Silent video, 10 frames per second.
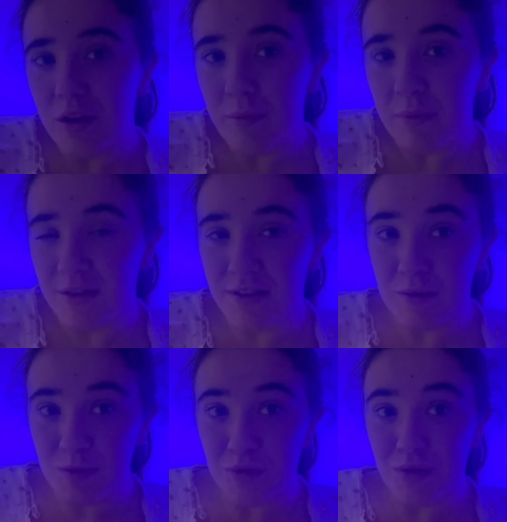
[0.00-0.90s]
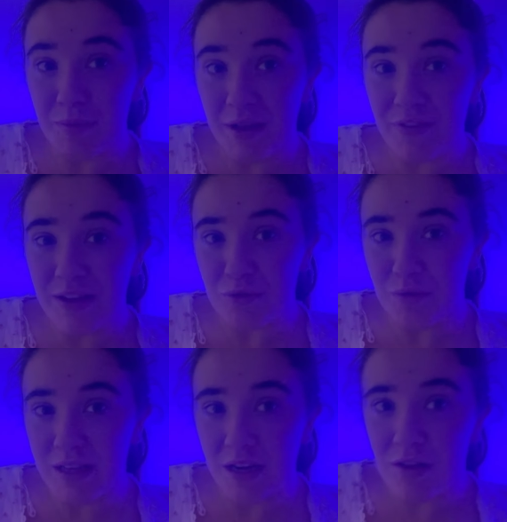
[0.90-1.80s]
because I was supposed to go to Belfast
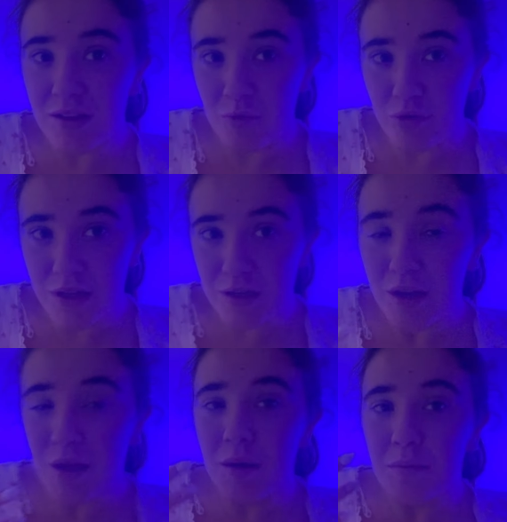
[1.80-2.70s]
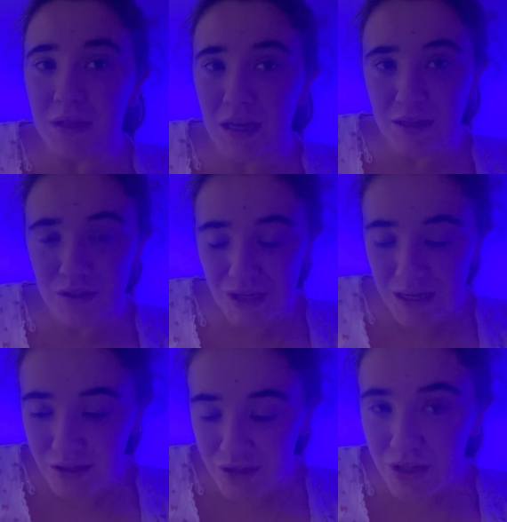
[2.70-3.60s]
really early in the morning, but that has
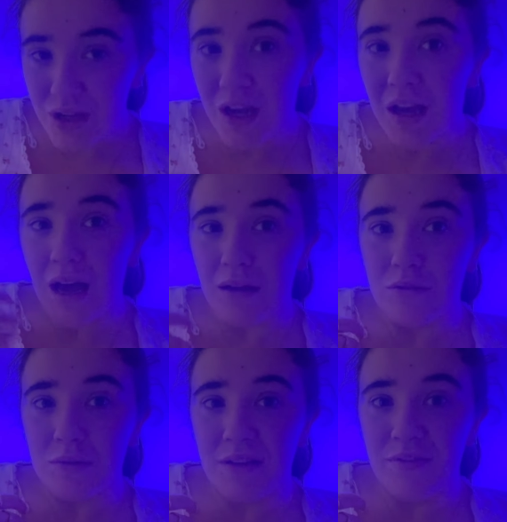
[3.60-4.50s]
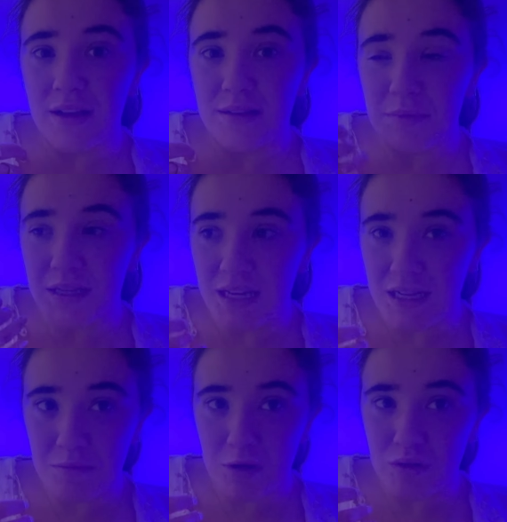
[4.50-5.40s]
changed. I'm going to Belfast midday
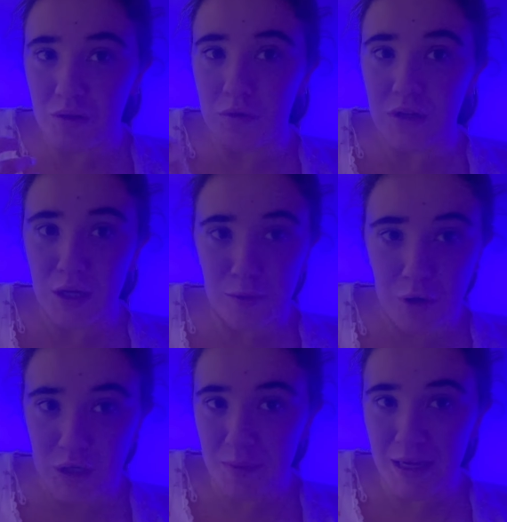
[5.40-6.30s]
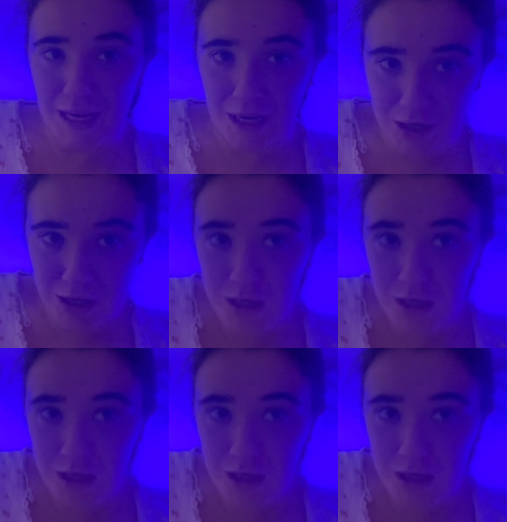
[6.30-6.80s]
tomorrow, so I'm going to get up, wash my hair,